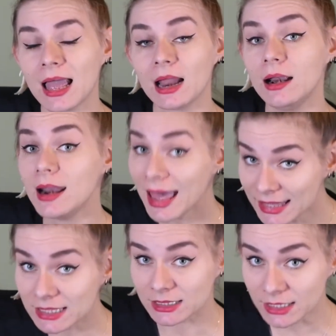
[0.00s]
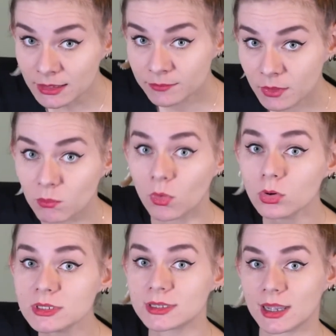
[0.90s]
Luckily,
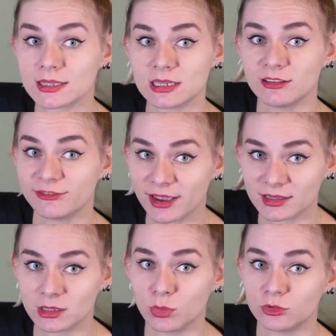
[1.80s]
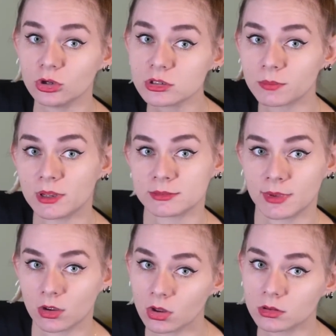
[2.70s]
most cats infected with
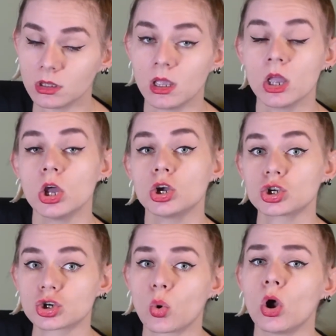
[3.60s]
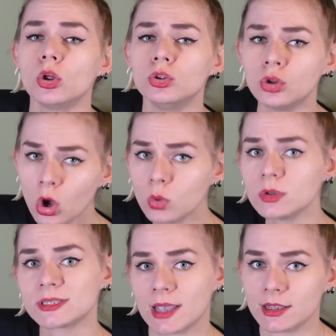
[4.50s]
Toxoplasma gondii show no
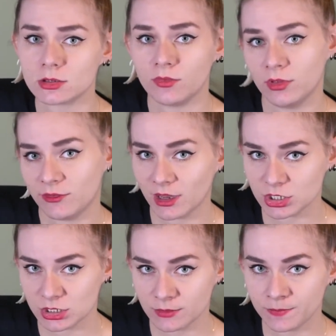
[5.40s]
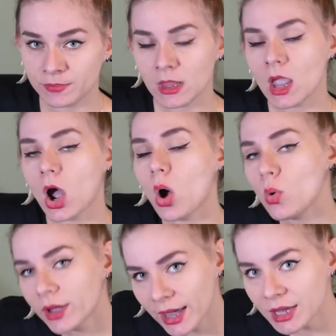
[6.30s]
signs of infection.
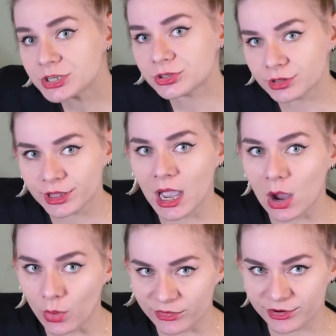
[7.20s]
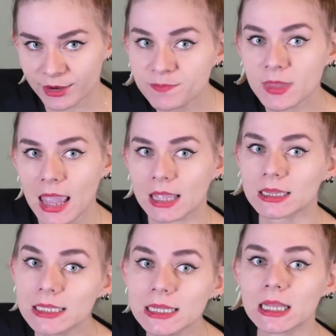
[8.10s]
Occasionally, however, a
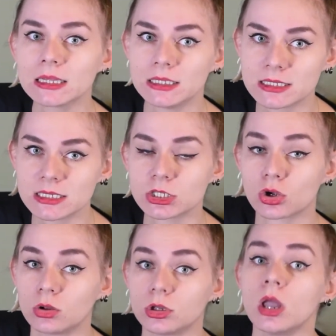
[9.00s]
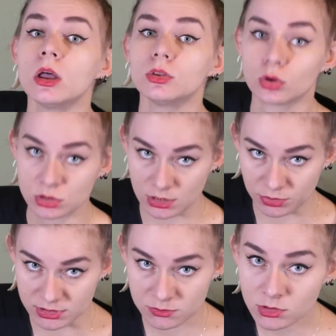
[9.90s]
clinical disease called
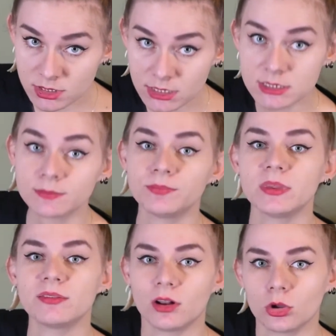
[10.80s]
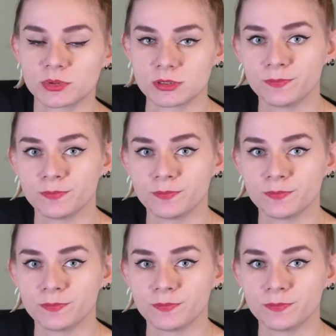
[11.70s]
toxoplasmosis develops,